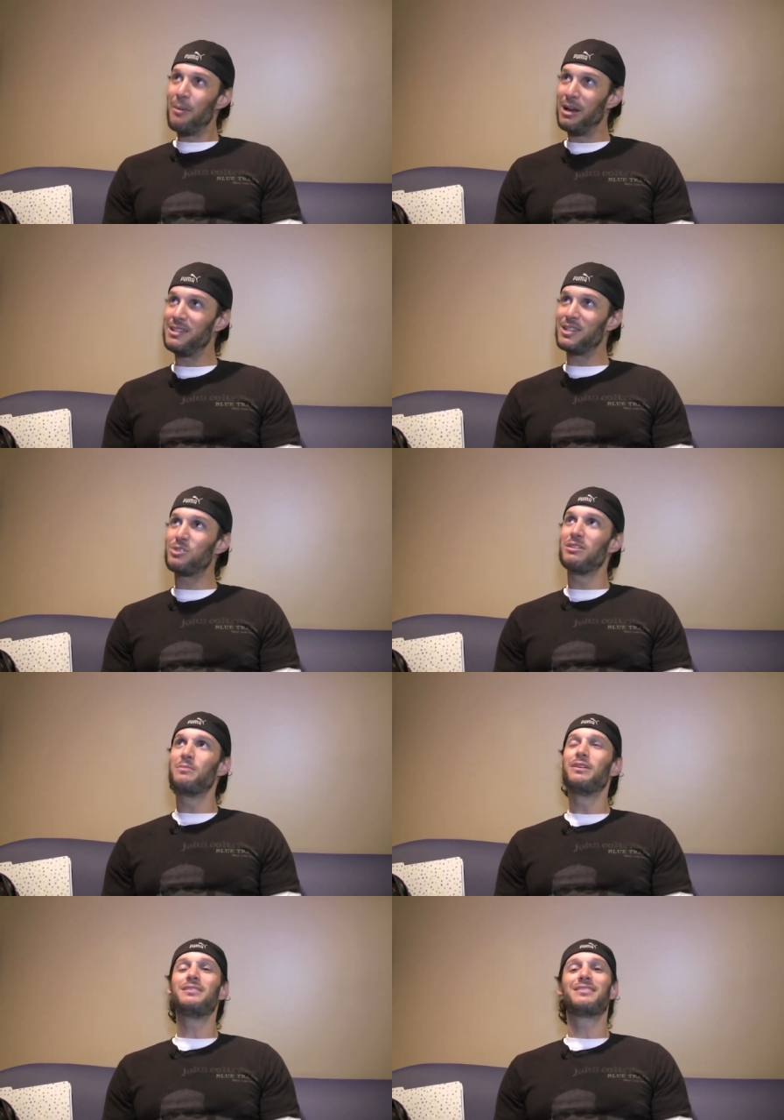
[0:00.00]
But he's a
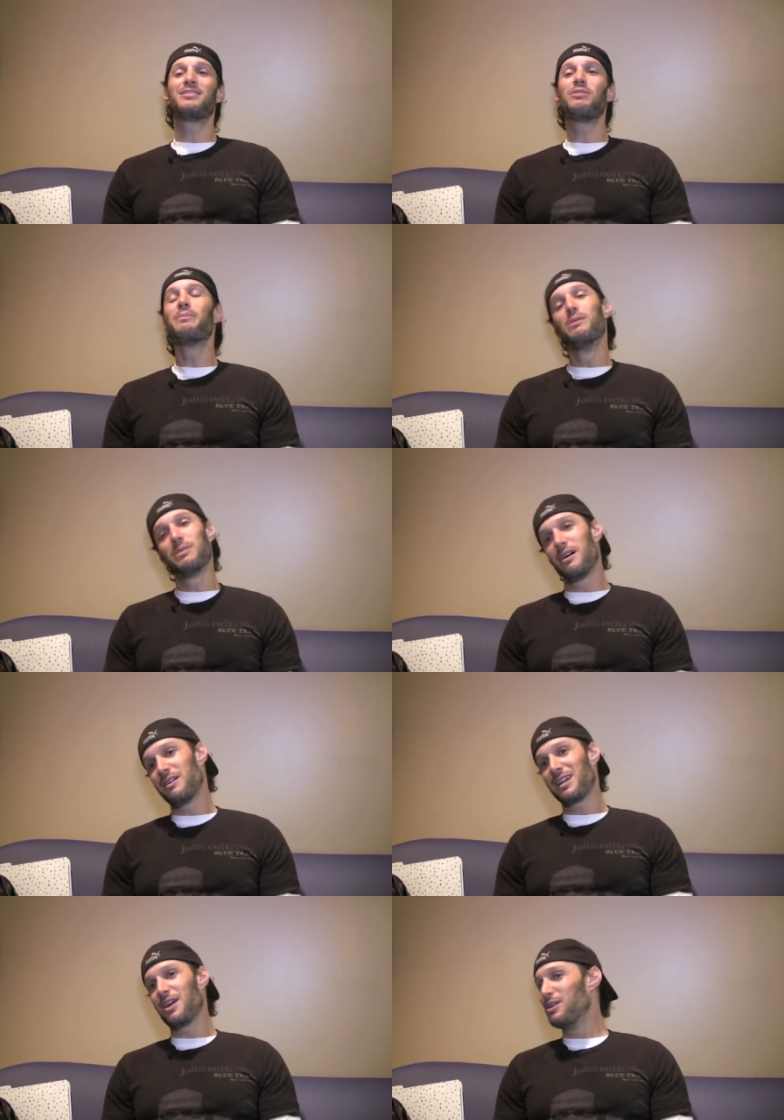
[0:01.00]
criminal. He's a criminal with a
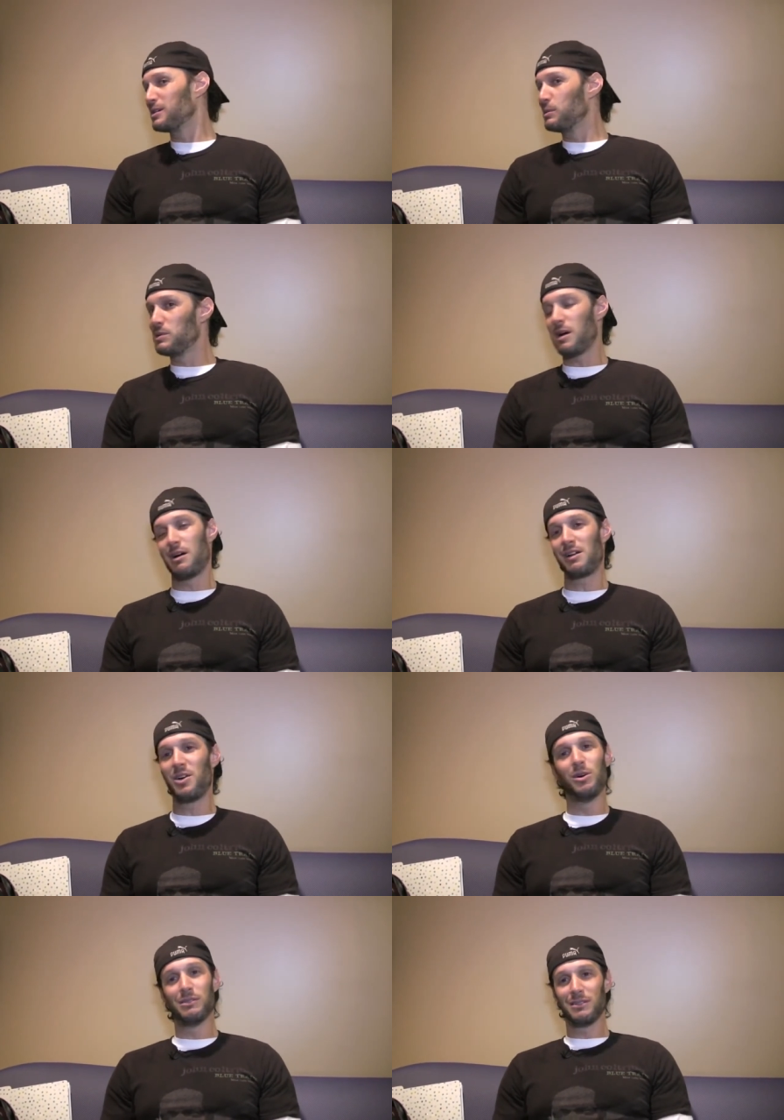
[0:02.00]
heart, like a hooker with a heart of
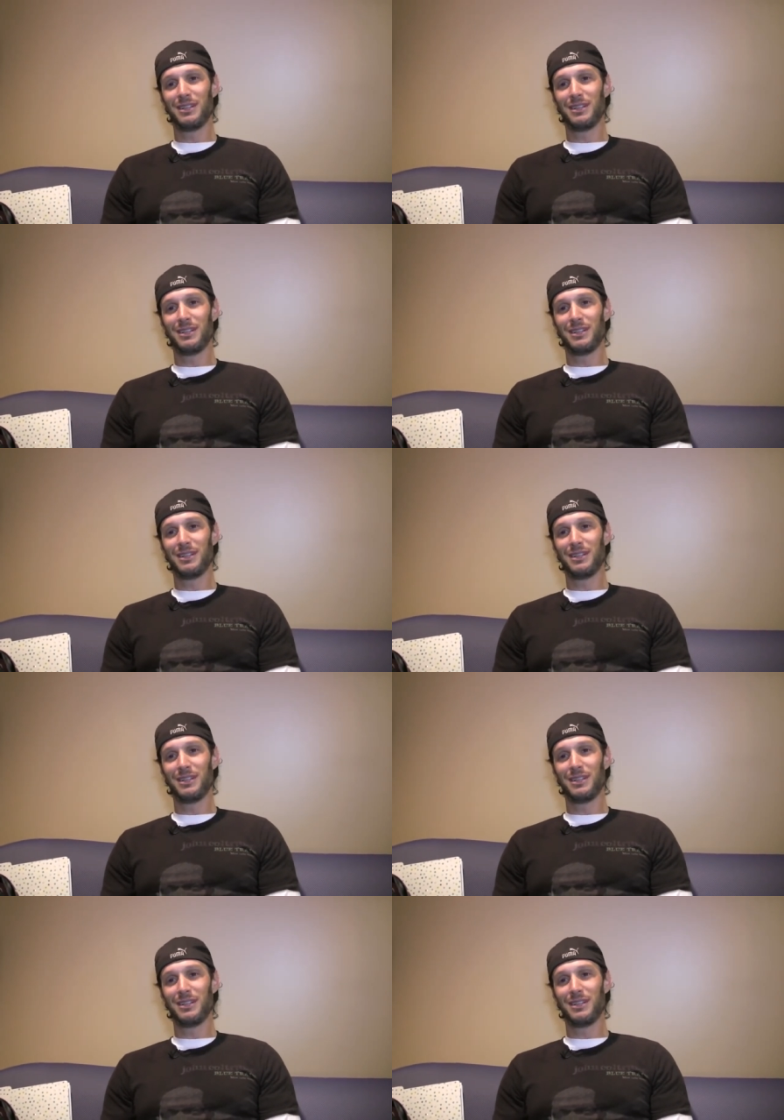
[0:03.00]
gold.